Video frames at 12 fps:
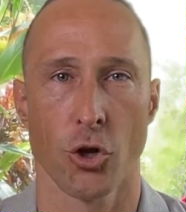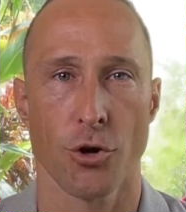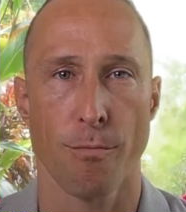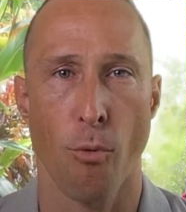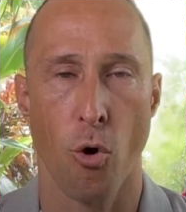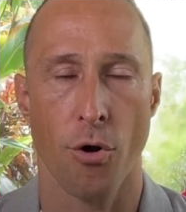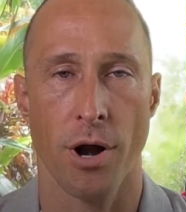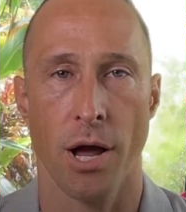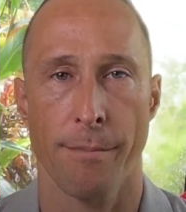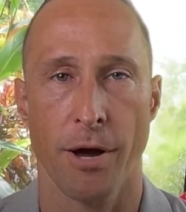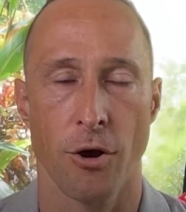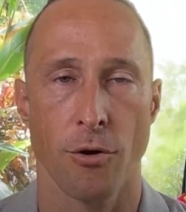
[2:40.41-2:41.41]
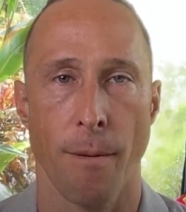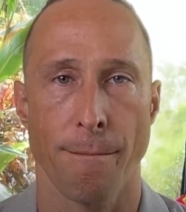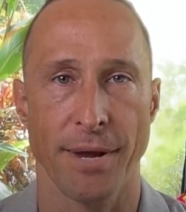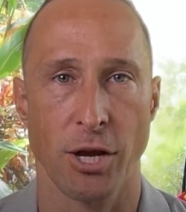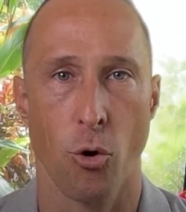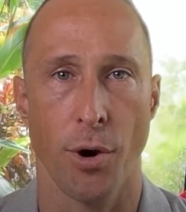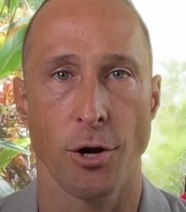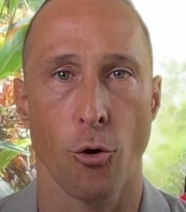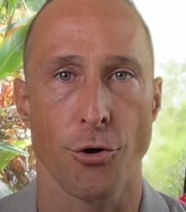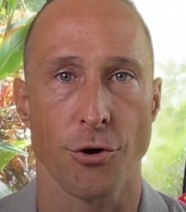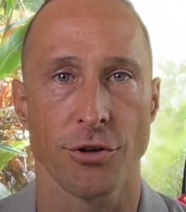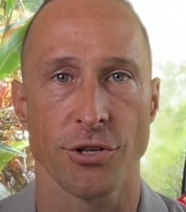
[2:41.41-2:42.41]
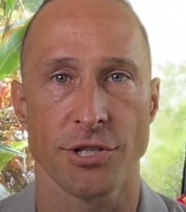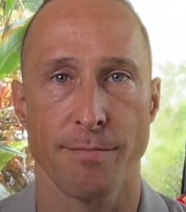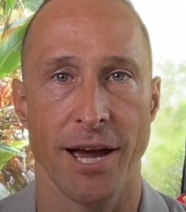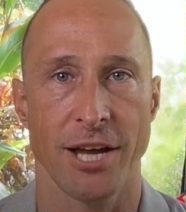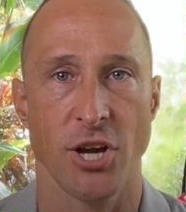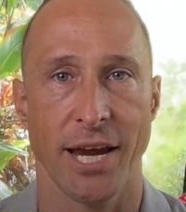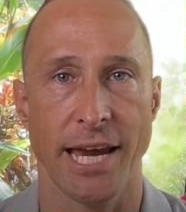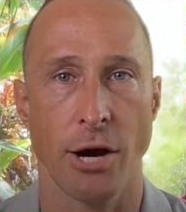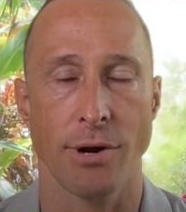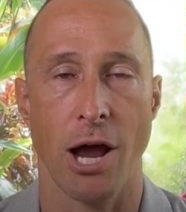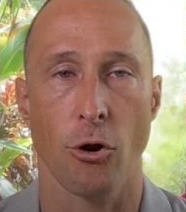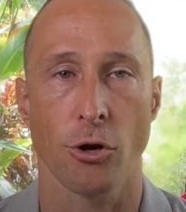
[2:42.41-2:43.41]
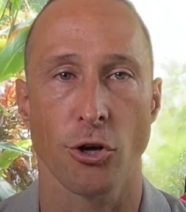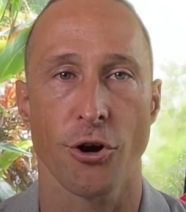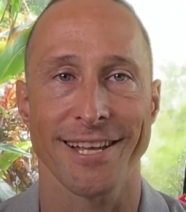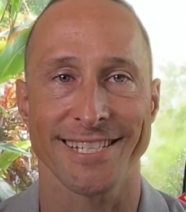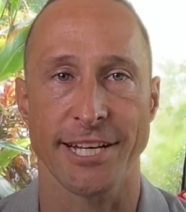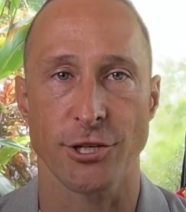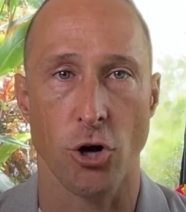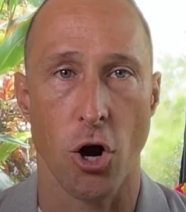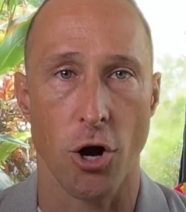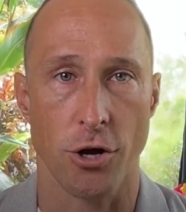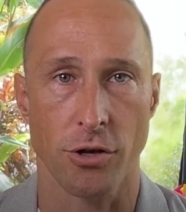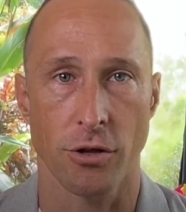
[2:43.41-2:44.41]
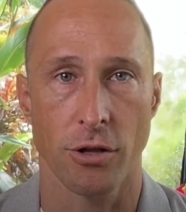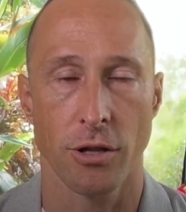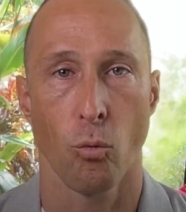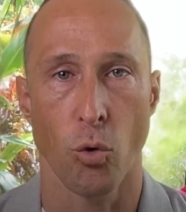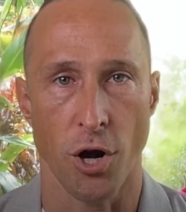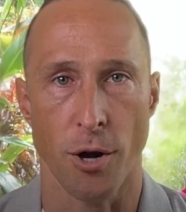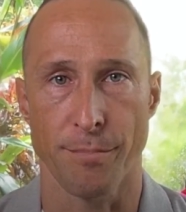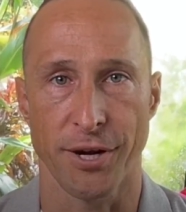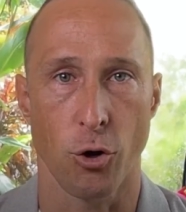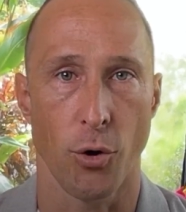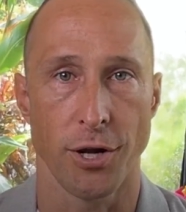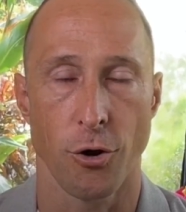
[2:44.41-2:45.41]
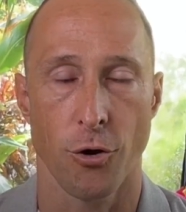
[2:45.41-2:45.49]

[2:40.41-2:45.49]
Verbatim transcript: Learn more about Bitcoin Ordinals by checking out our Learning Center article, What Are Bitcoin